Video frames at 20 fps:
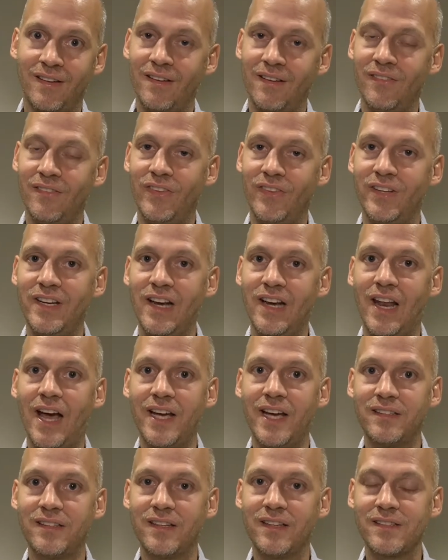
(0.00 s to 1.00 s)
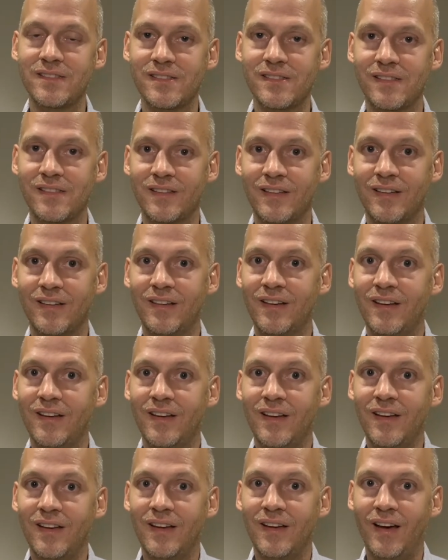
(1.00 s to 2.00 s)
The delighters
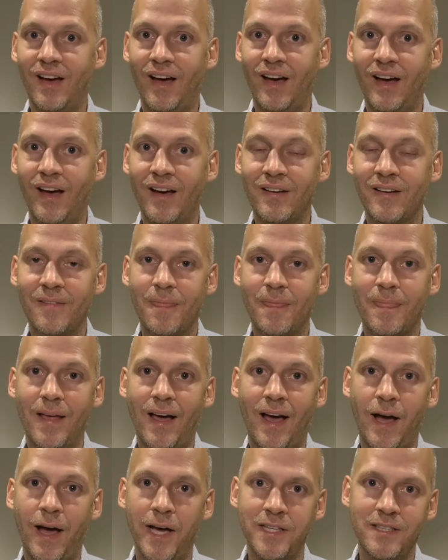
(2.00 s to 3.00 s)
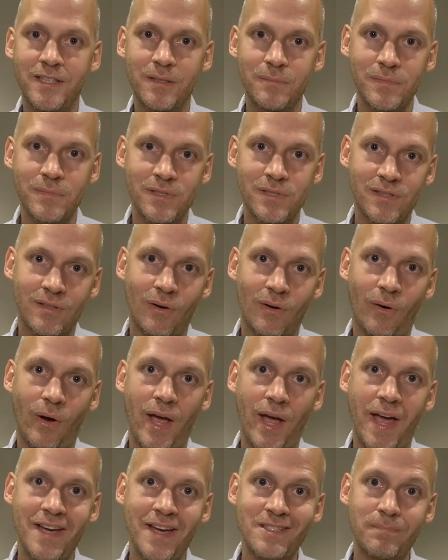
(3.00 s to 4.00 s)
are items or
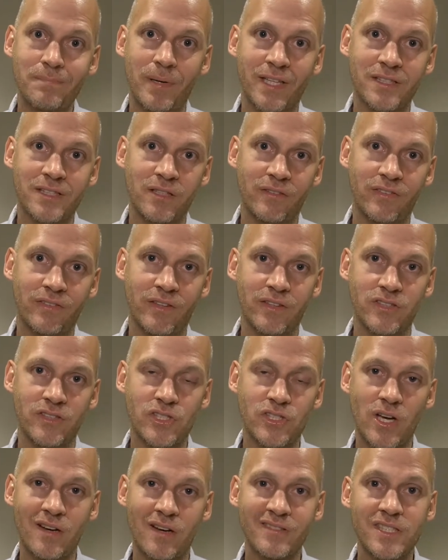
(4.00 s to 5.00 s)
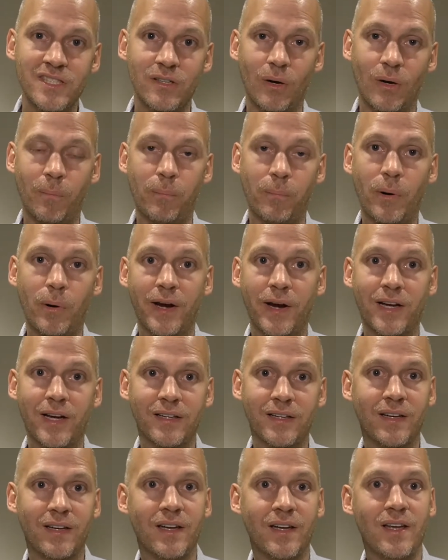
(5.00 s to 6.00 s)
aspects of the service or product
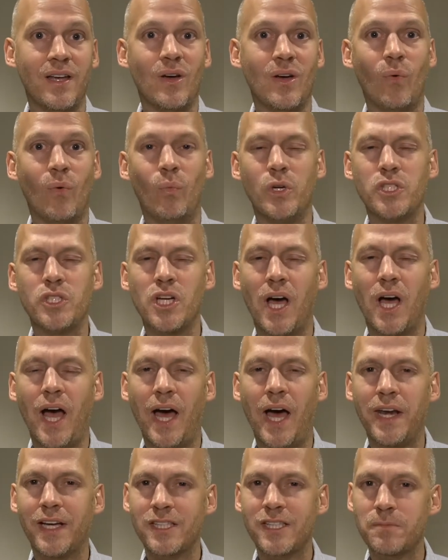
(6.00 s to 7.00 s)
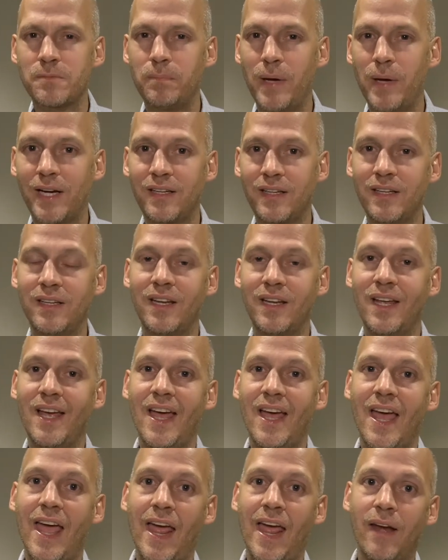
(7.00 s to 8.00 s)
which are unexpected
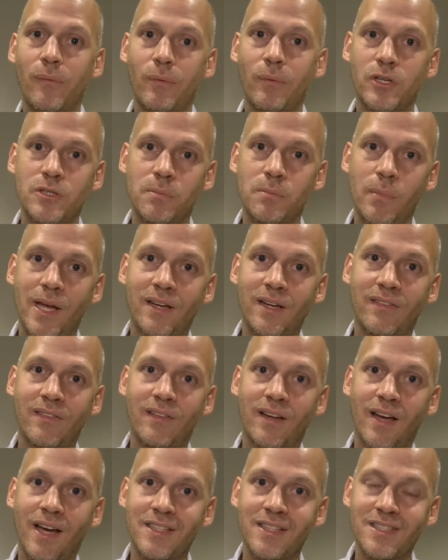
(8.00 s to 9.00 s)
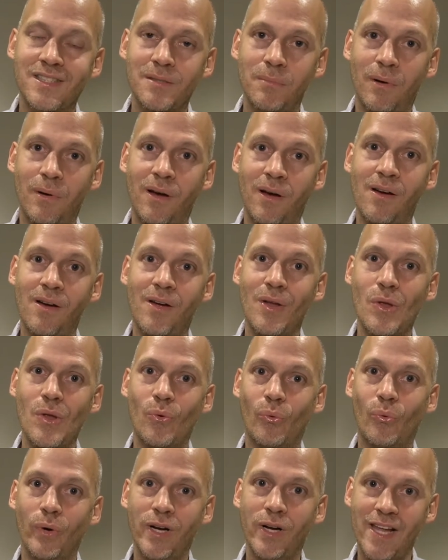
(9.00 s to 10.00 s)
and which makes the customer
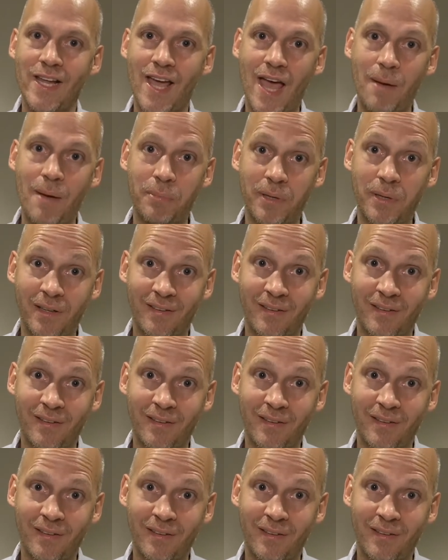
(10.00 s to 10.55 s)
really happy.